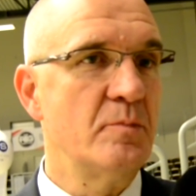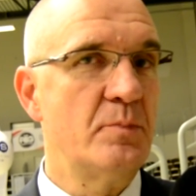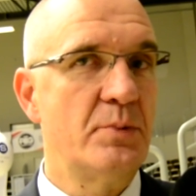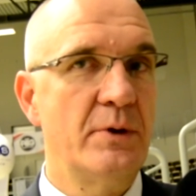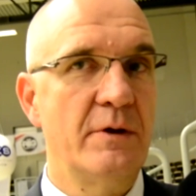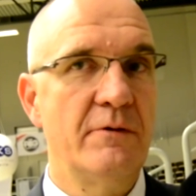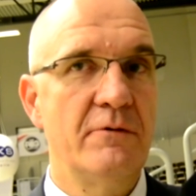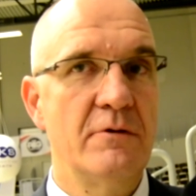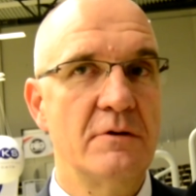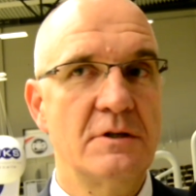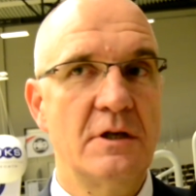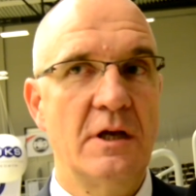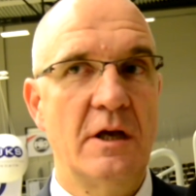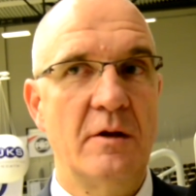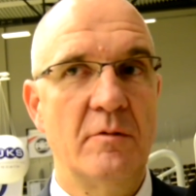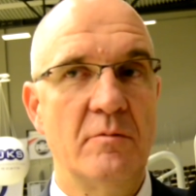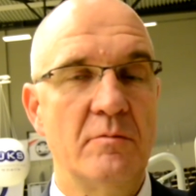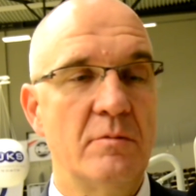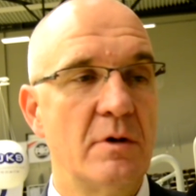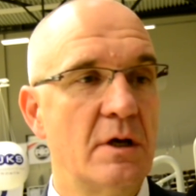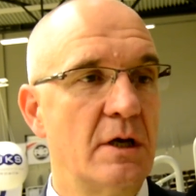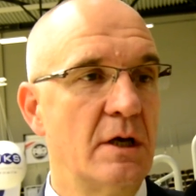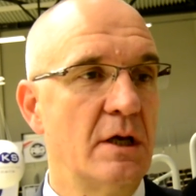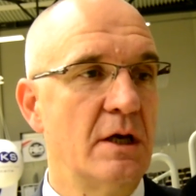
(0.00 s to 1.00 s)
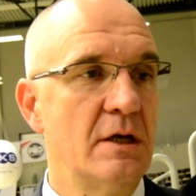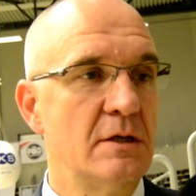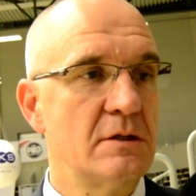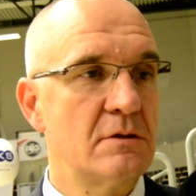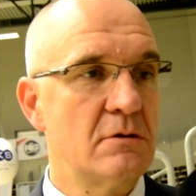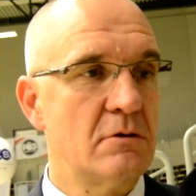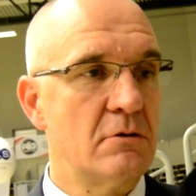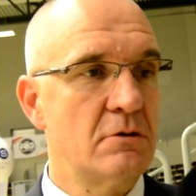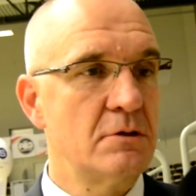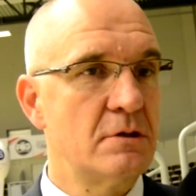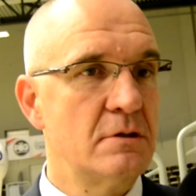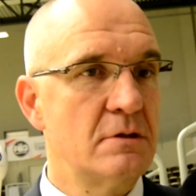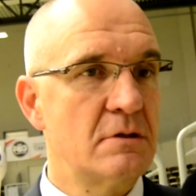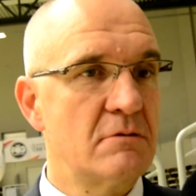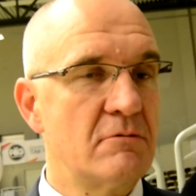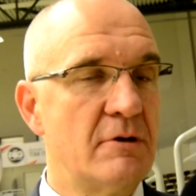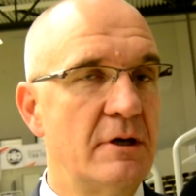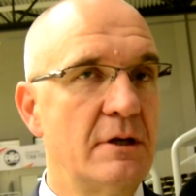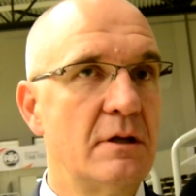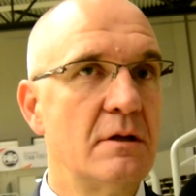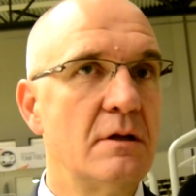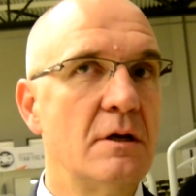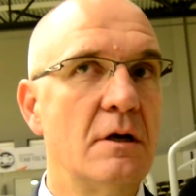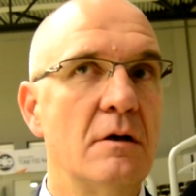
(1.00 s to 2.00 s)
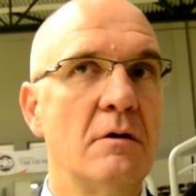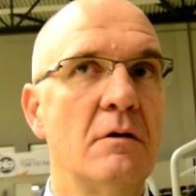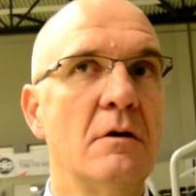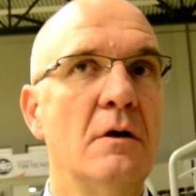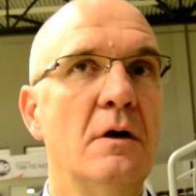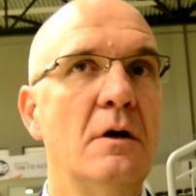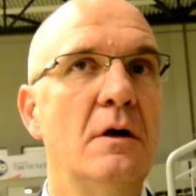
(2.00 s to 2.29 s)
previous game against Horsens right now.